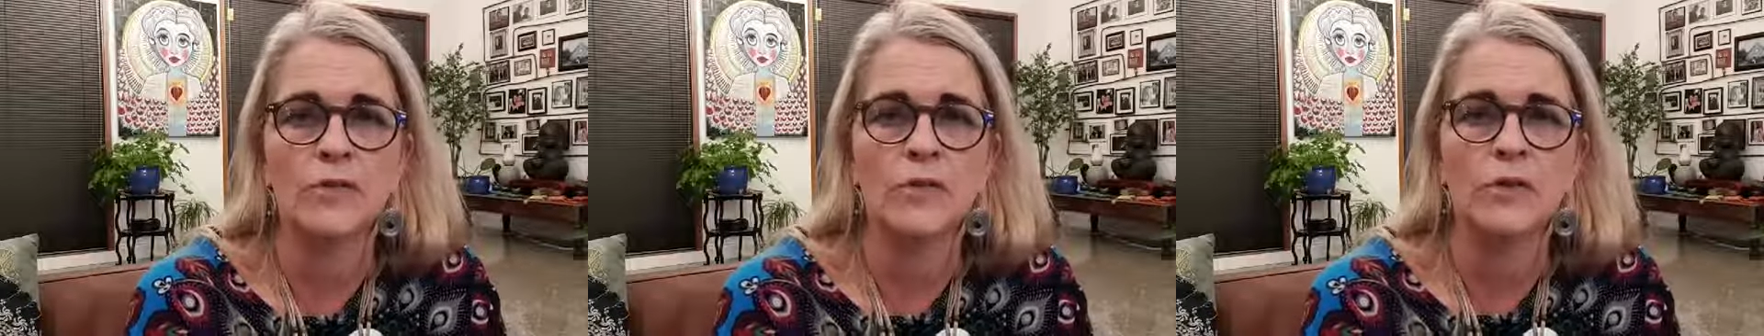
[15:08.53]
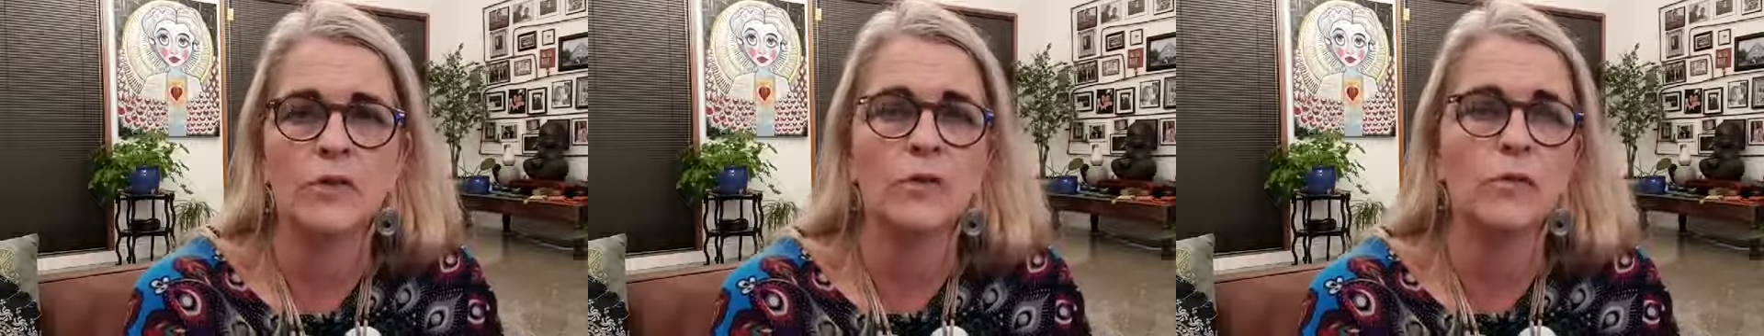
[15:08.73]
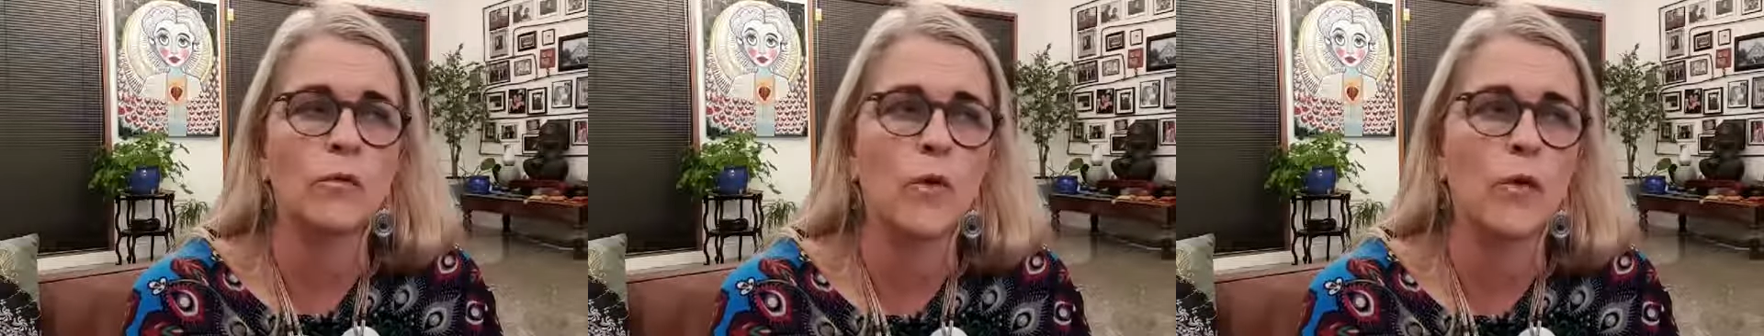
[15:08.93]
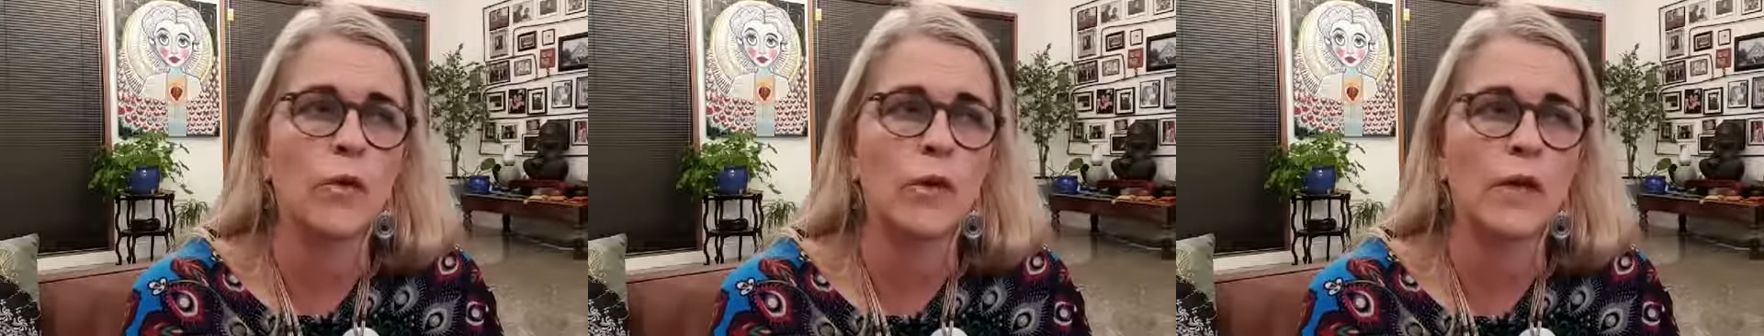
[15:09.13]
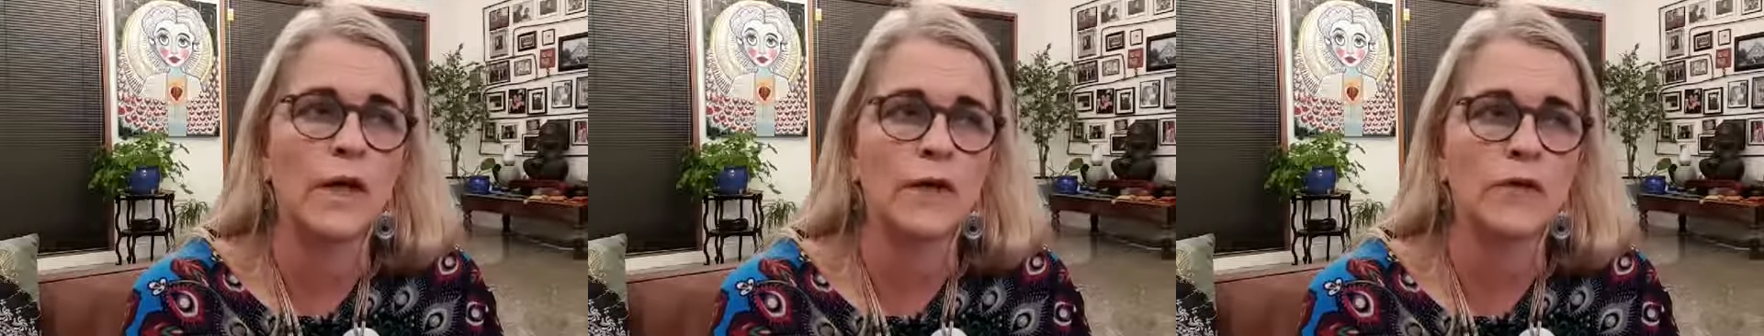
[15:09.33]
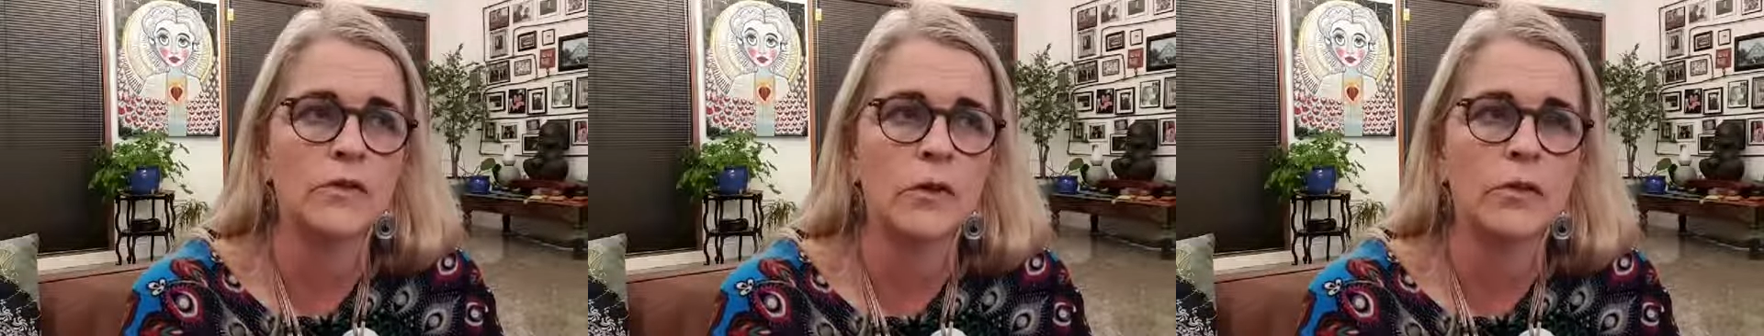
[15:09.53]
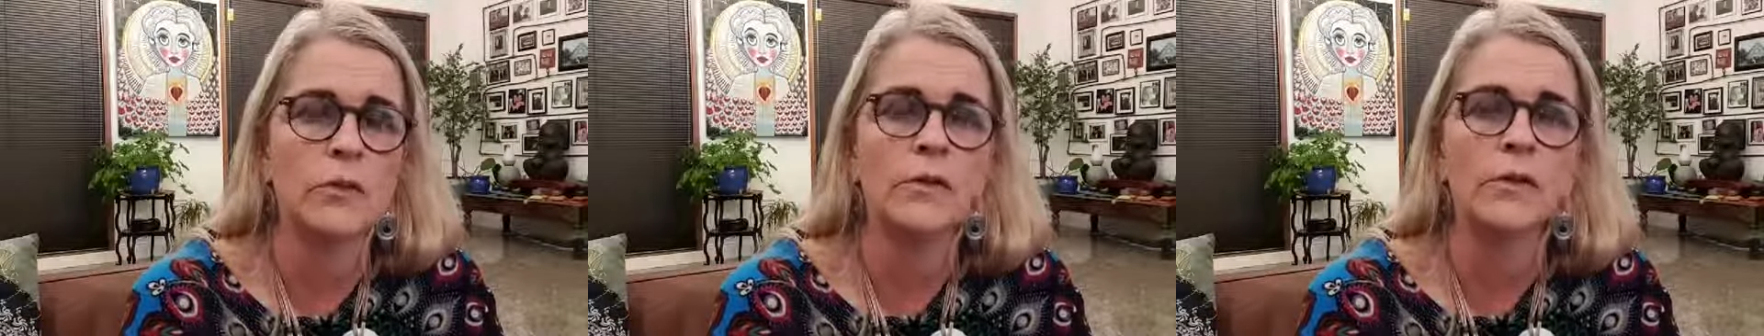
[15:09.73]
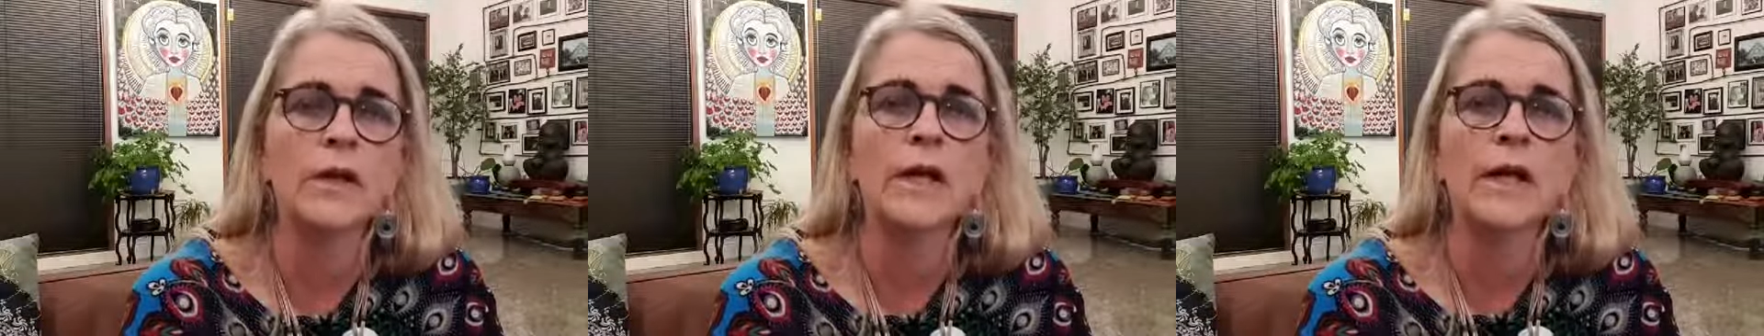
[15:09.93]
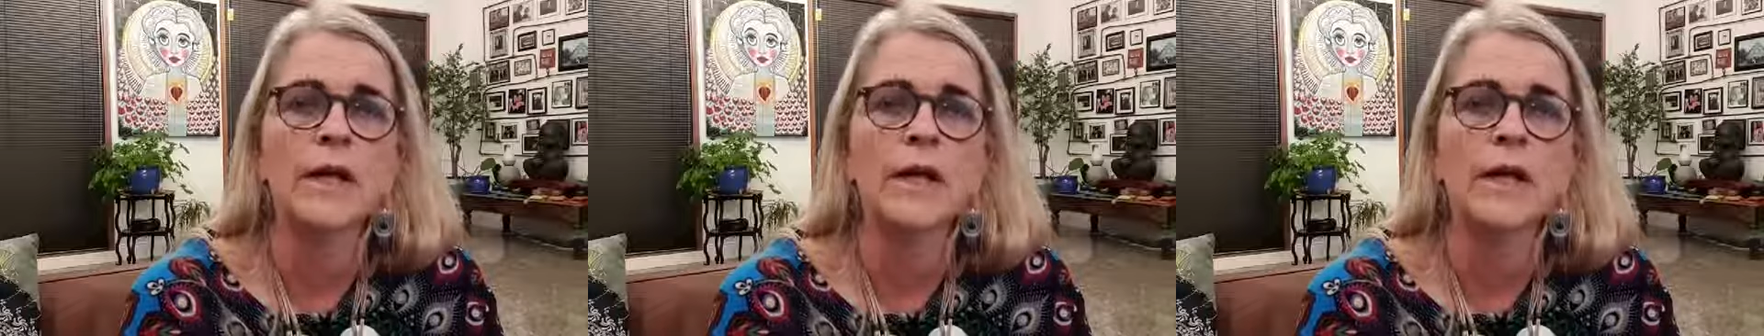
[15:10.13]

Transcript: during the war and so on.